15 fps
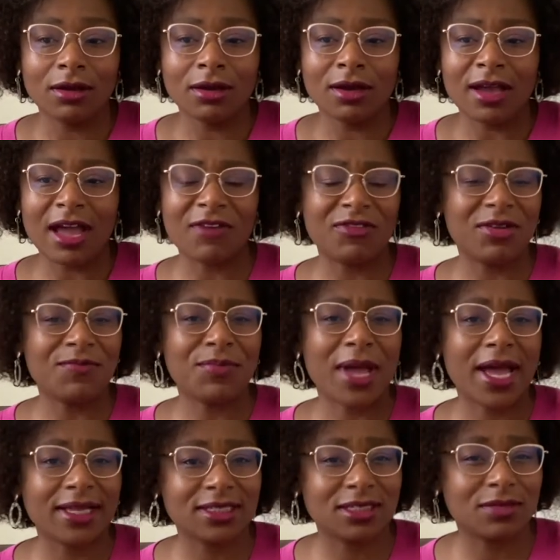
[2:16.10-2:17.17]
have
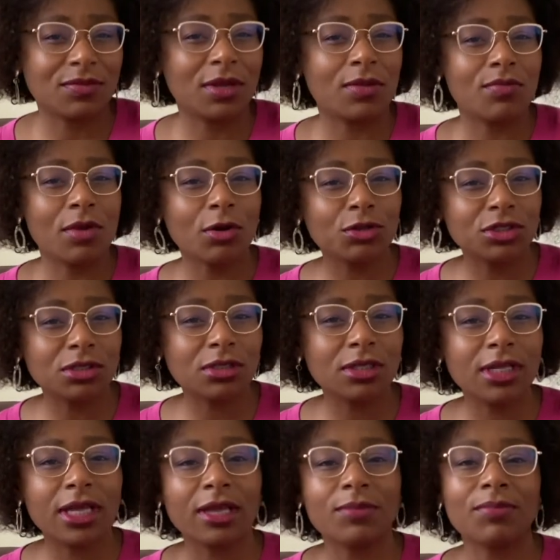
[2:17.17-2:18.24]
impacted me
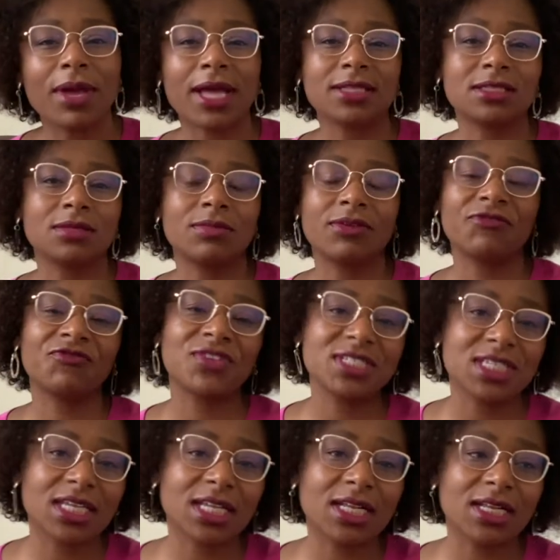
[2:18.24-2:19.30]
emotionally, impacted me
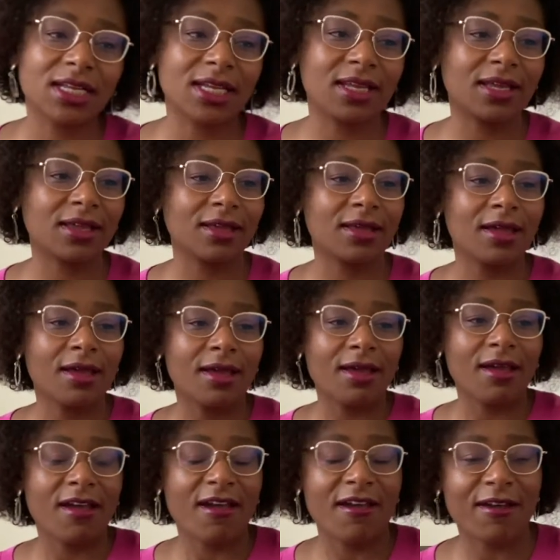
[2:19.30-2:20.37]
physically.
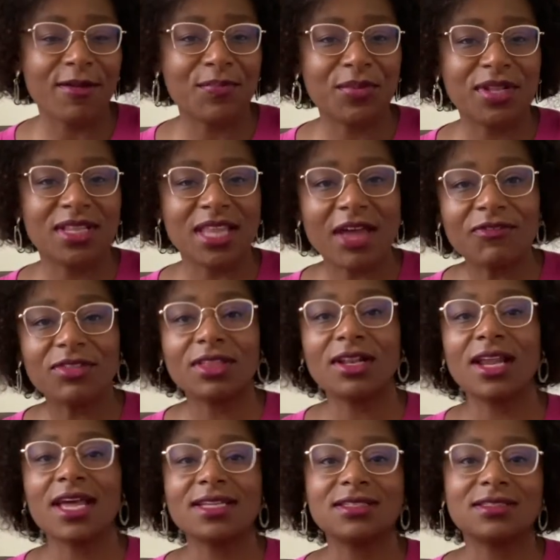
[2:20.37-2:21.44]
But
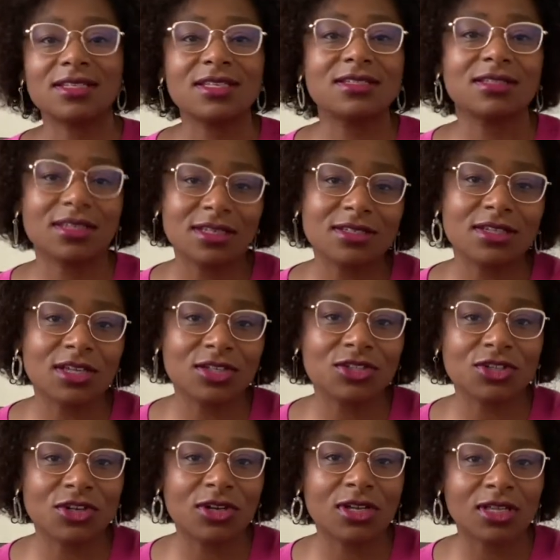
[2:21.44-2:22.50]
nevertheless, this is a
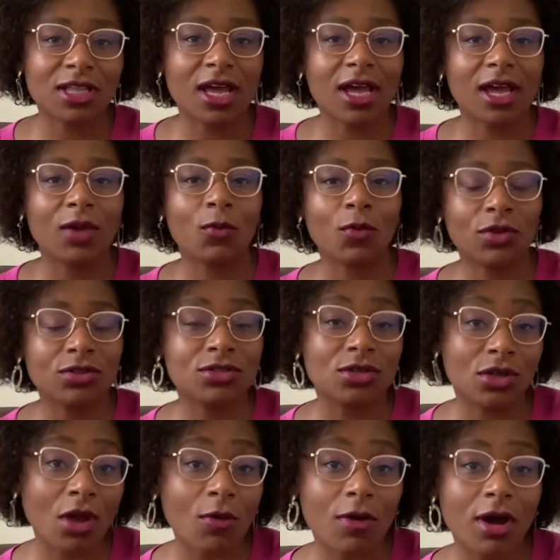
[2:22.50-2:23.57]
journey that I want to
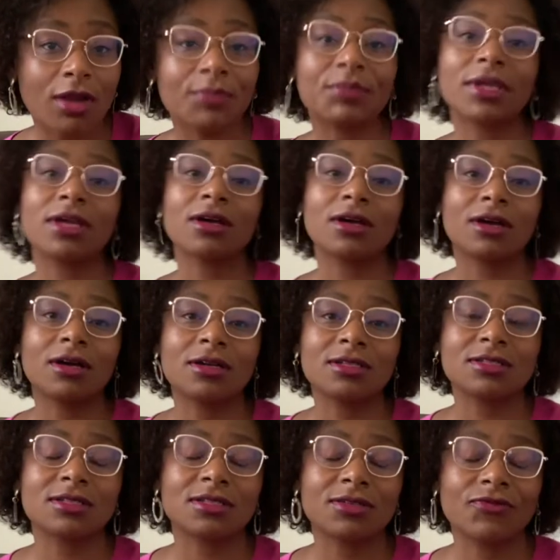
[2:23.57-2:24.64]
go on, because
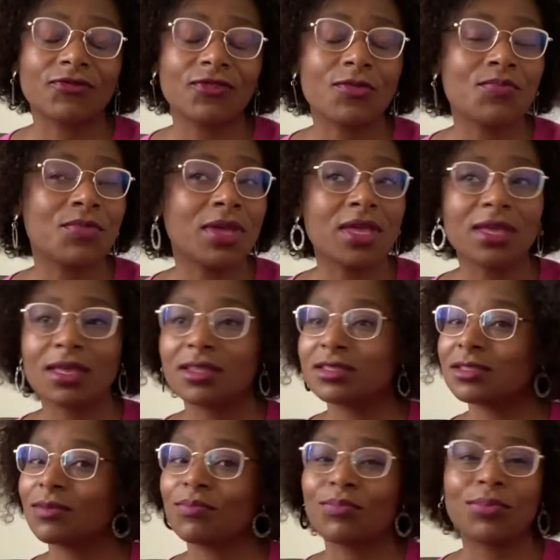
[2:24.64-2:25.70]
for me, it's
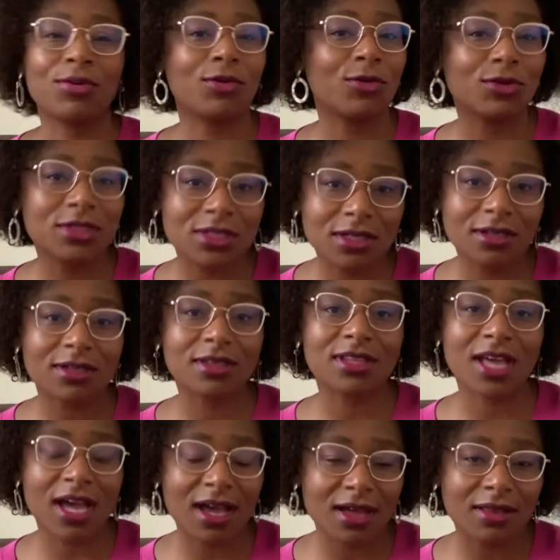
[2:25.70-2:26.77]
important that